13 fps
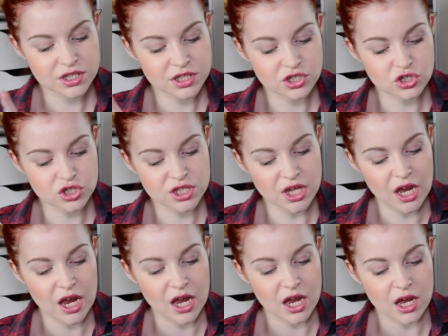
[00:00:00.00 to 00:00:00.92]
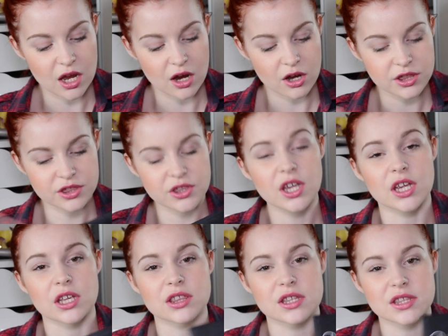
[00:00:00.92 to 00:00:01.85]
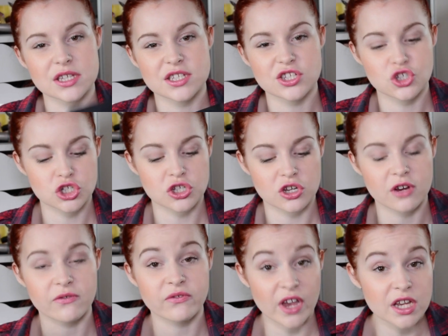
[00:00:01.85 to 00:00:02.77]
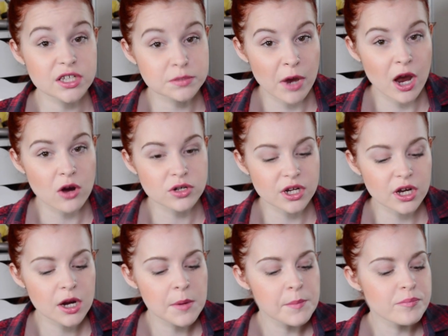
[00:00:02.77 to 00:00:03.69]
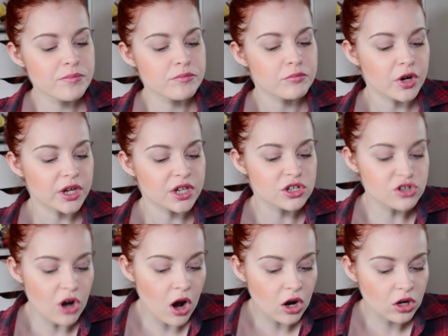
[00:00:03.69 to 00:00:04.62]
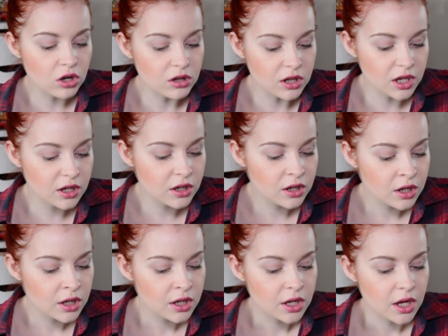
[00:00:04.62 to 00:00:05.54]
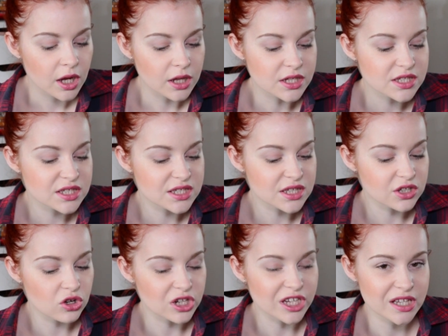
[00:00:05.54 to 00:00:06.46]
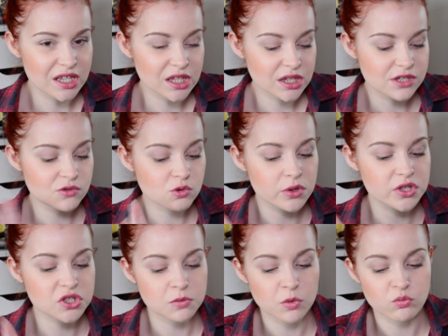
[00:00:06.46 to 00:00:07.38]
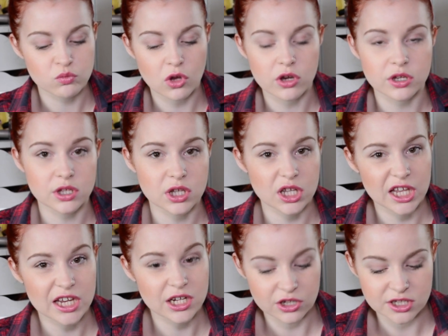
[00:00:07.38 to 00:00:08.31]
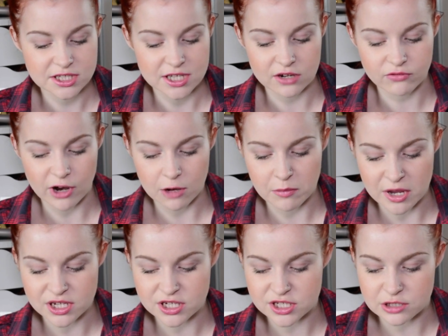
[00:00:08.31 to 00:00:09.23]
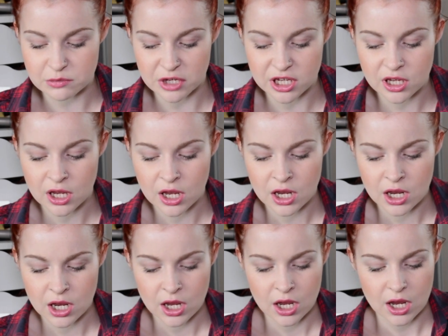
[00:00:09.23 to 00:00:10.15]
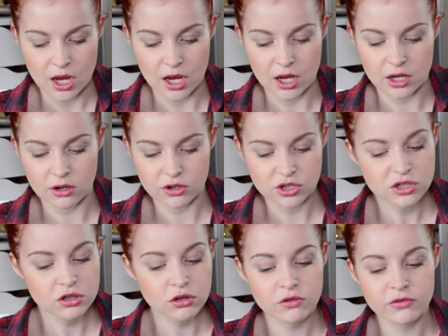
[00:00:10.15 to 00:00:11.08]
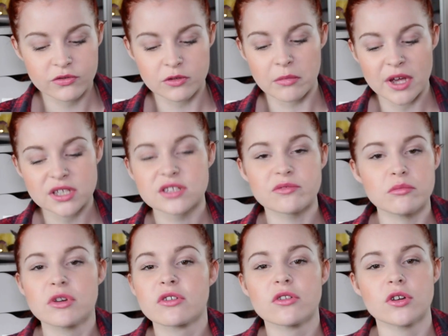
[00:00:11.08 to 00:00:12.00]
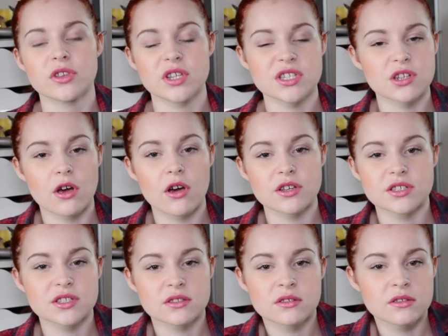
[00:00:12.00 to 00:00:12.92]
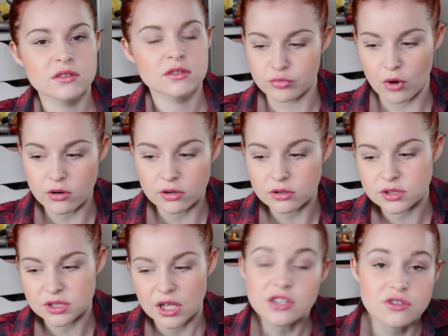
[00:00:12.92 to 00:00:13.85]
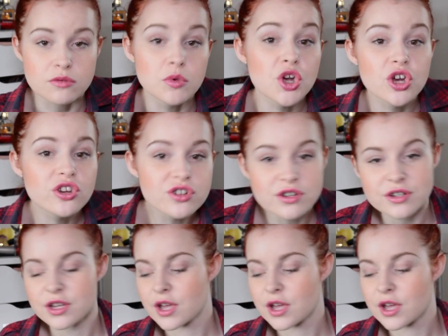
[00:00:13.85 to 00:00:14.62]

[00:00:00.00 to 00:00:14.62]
this is just a, I think that this is just like a face powder, but in a dark colour. And this is in the colour Heat. This was one that someone, like a lady on the stand, recommended to me. And I just love the massive mirror in these NARS products. That's the word.